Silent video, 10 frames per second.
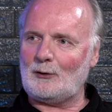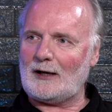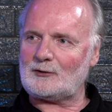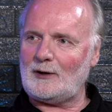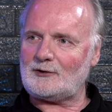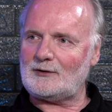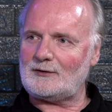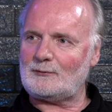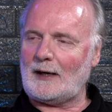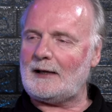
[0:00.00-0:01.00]
ask
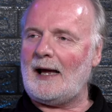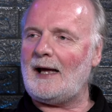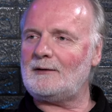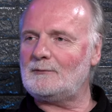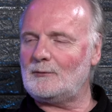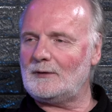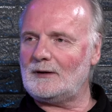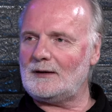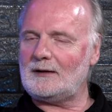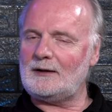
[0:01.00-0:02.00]
questions, right? And,
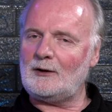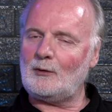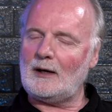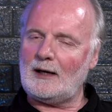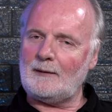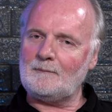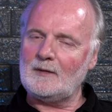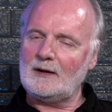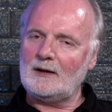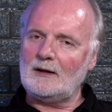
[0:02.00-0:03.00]
you know,
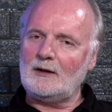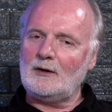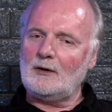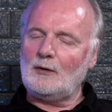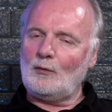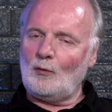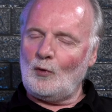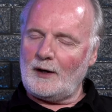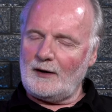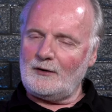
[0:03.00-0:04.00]

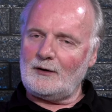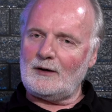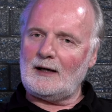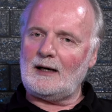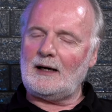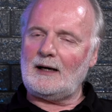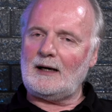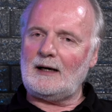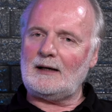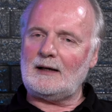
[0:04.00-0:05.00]
one other
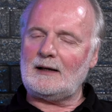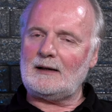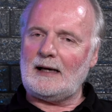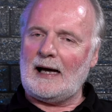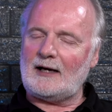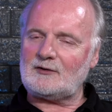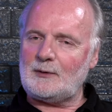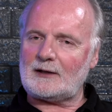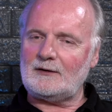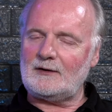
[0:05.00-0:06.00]

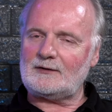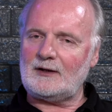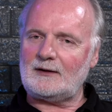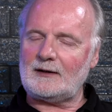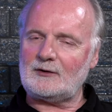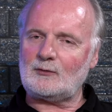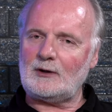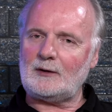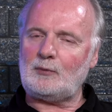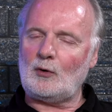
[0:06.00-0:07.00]
aspect of this I think is
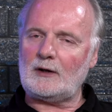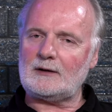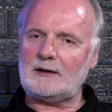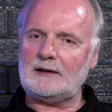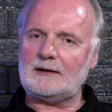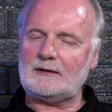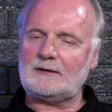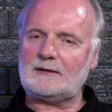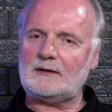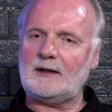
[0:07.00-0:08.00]
really important
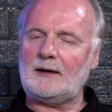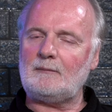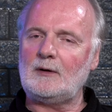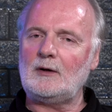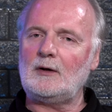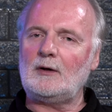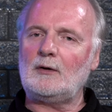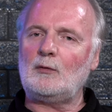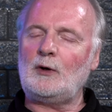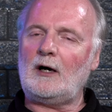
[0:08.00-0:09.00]
is
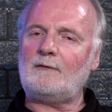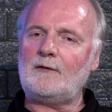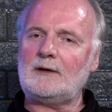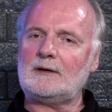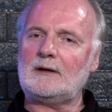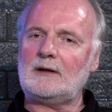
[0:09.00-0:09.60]
we often